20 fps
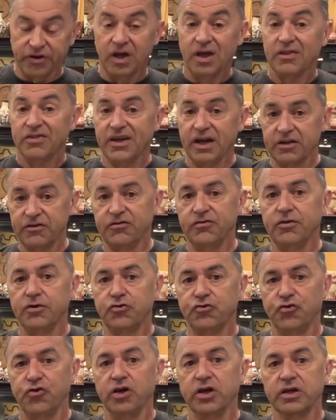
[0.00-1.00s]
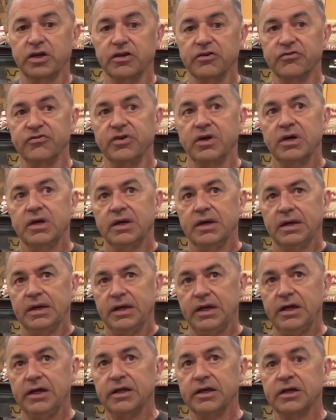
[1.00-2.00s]
That's the trick, is
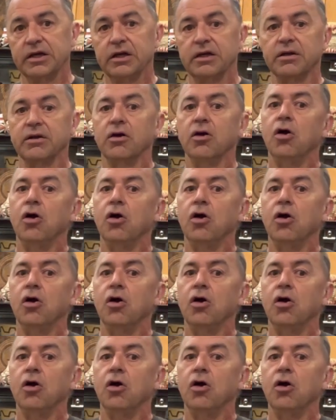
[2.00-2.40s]
heating it,